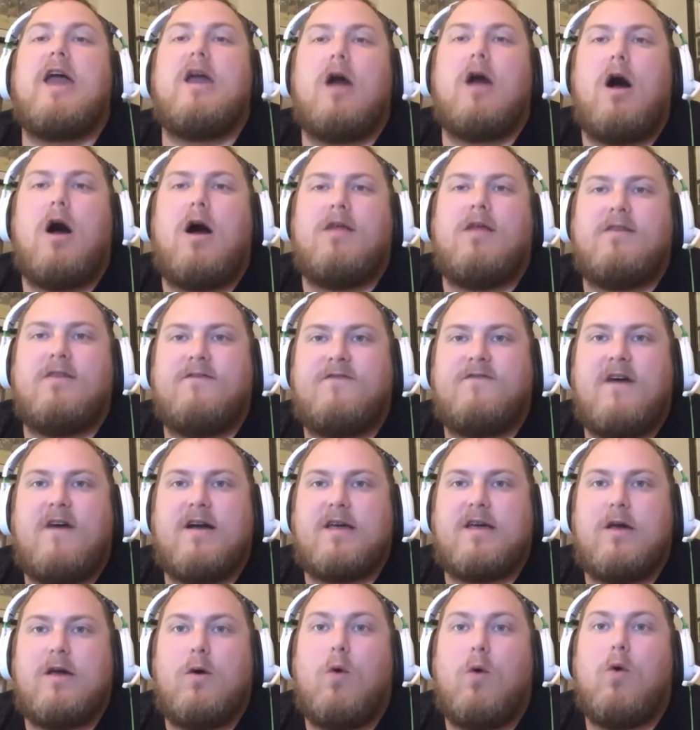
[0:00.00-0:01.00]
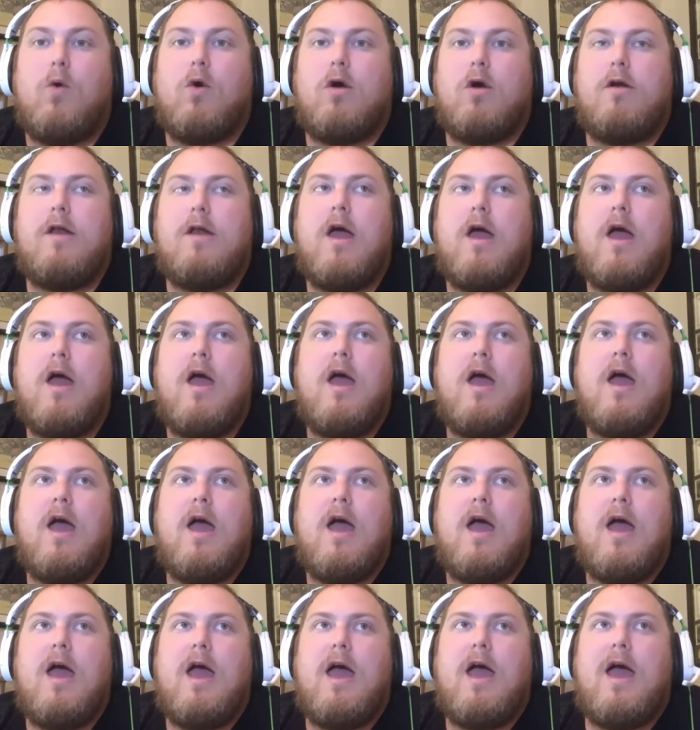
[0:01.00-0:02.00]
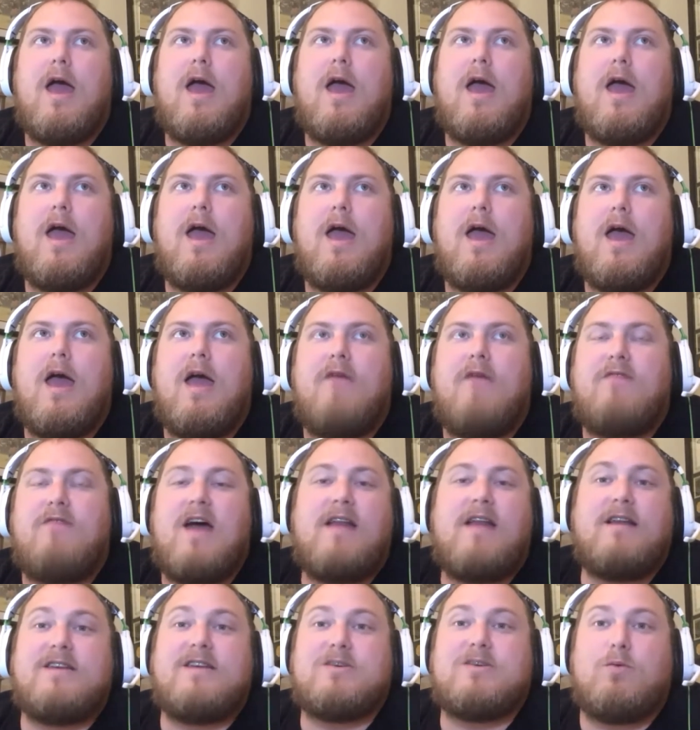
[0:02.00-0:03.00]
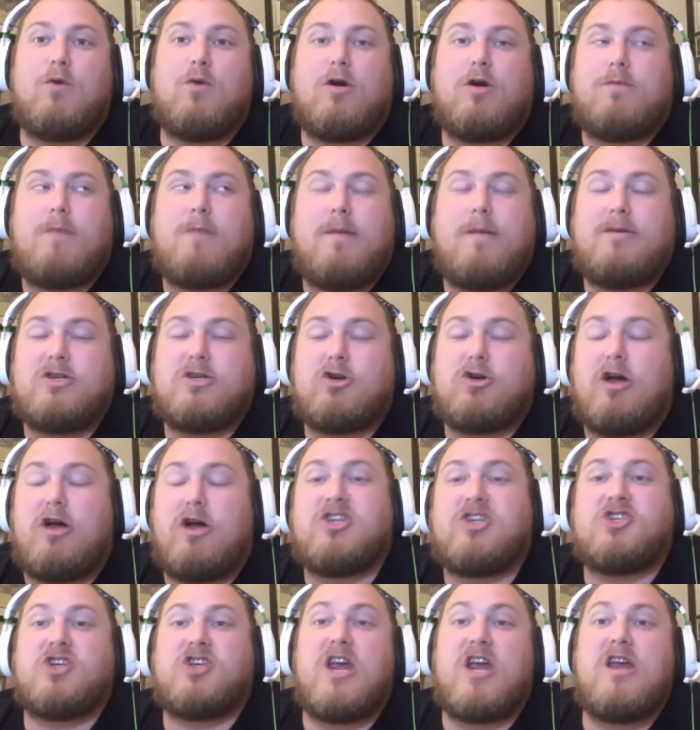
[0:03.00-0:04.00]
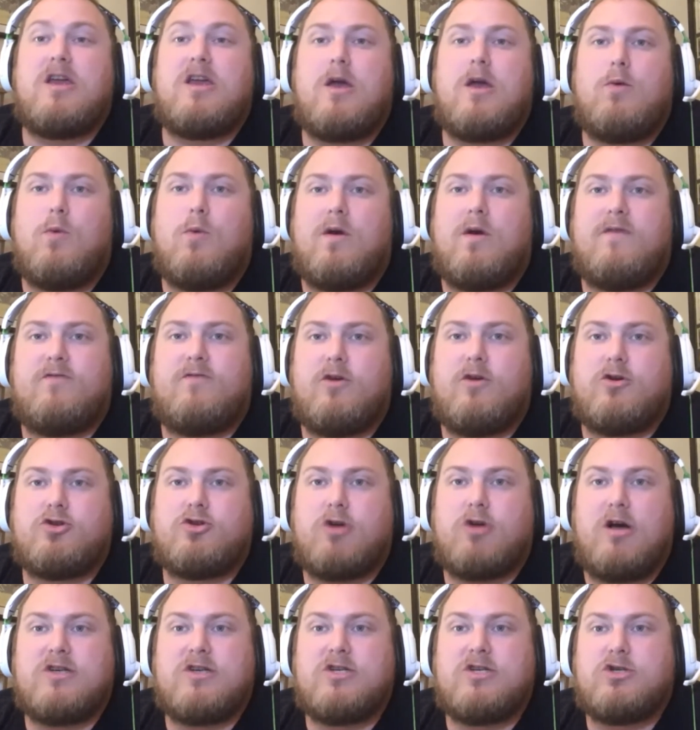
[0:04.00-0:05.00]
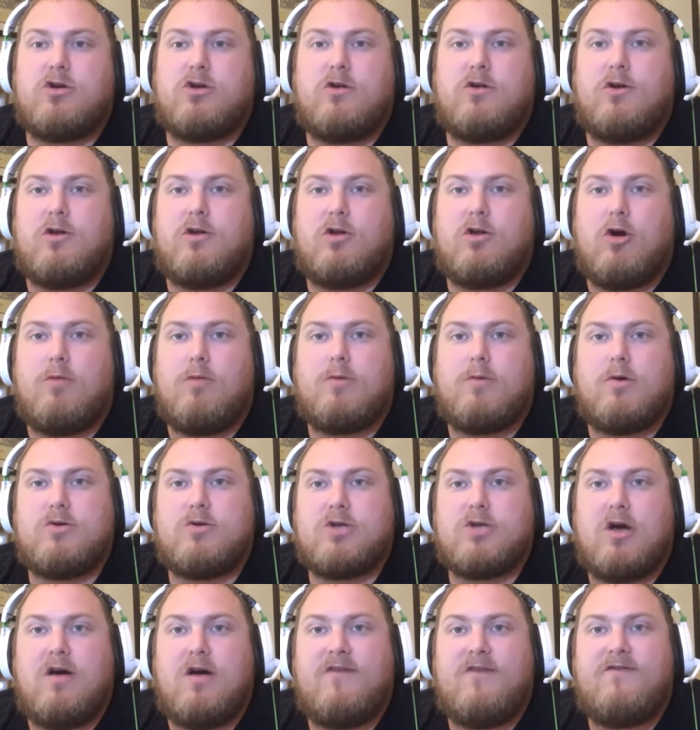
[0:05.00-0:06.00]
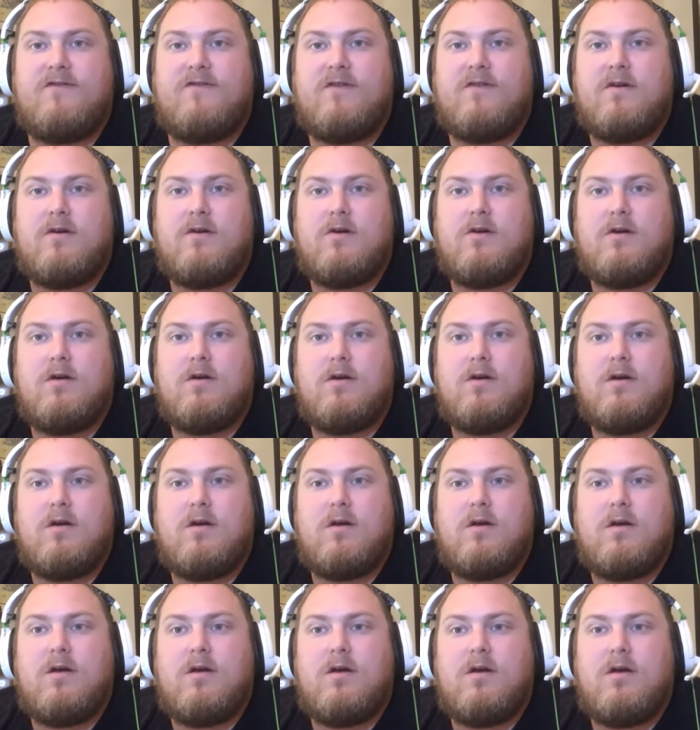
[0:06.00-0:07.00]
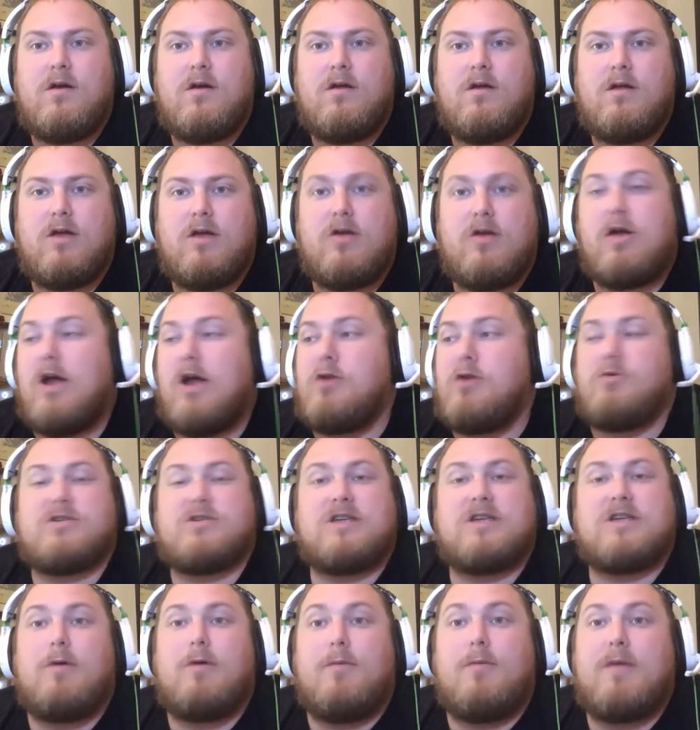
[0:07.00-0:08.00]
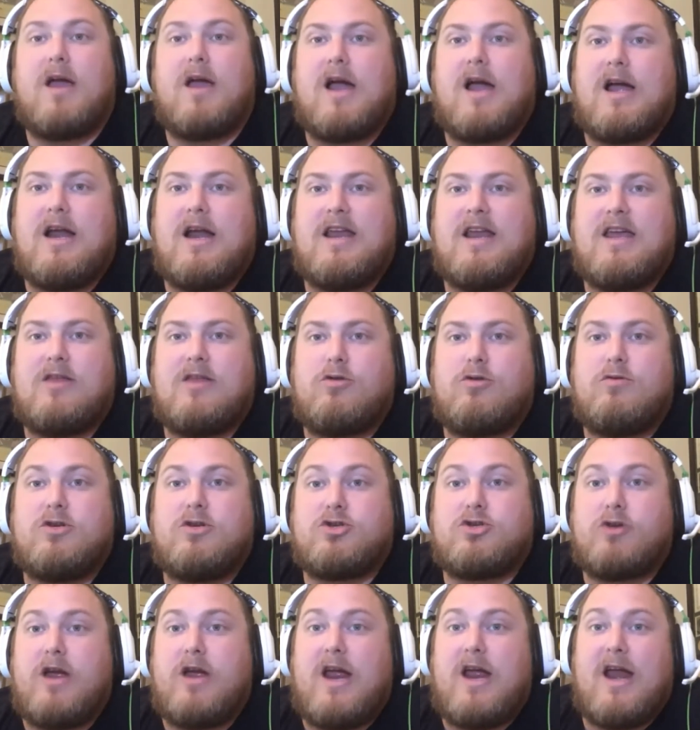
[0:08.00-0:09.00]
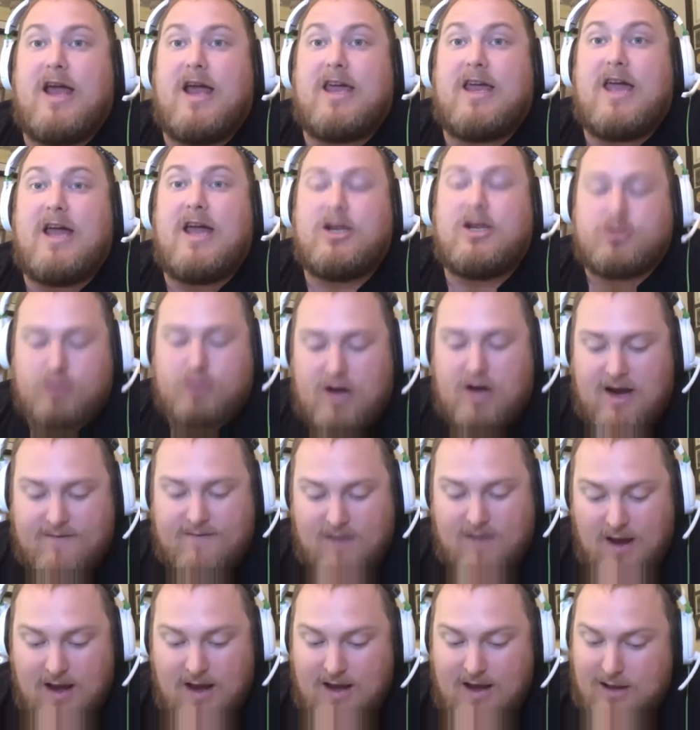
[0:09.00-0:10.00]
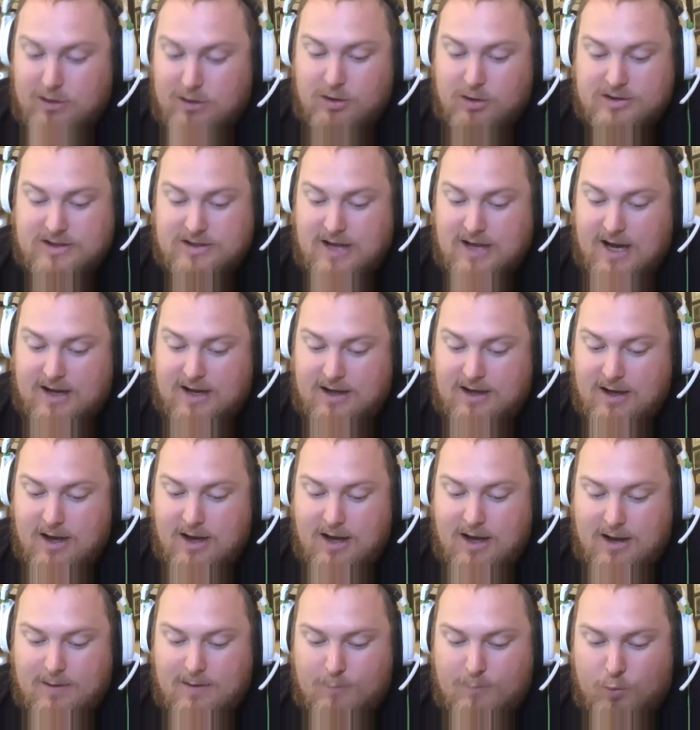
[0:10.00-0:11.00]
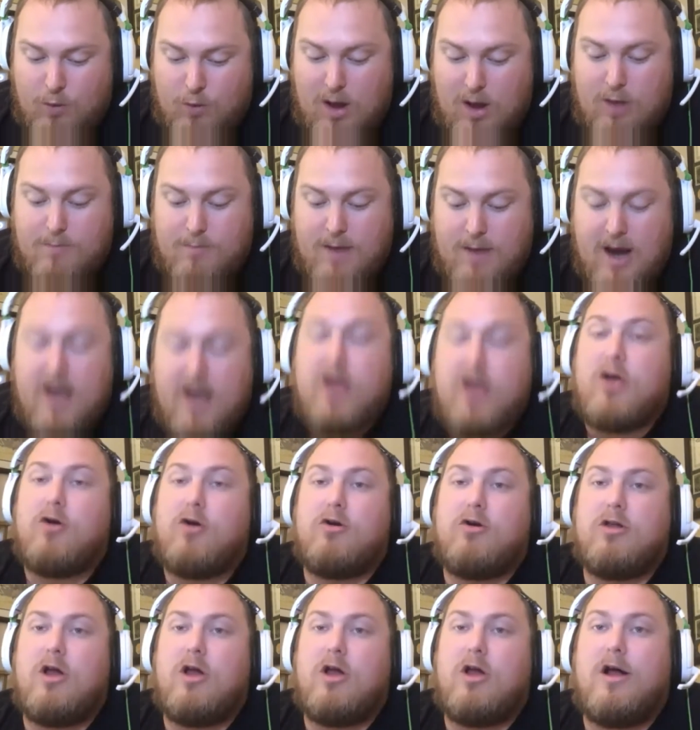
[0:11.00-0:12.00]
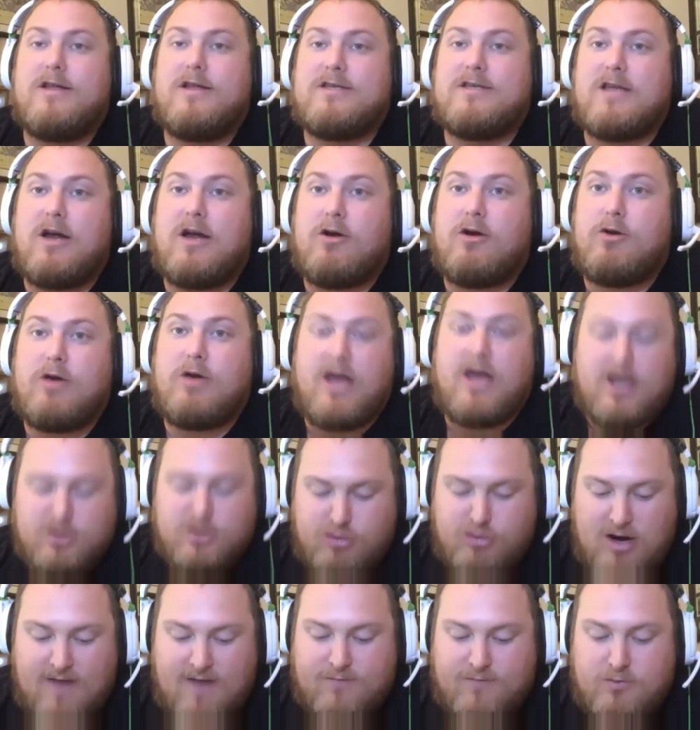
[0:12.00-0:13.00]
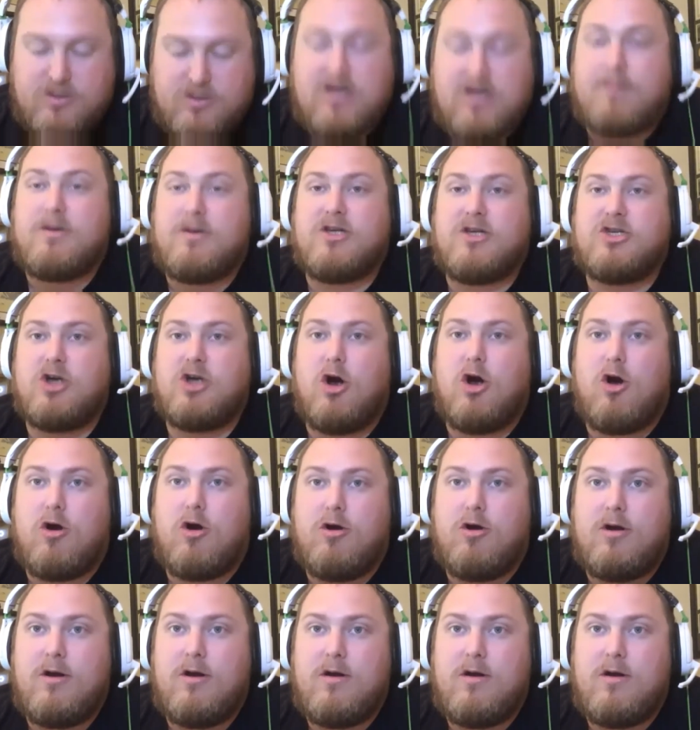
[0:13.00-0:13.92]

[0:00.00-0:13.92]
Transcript: on the fucking horn. If that doesn't work, maybe try shaking one of their trucks until an alarm goes off. Like, you gotta do something big. I gotta get through the street and I can't drive. It looks like well manicured lawns there. You can't drive through somebody's yard,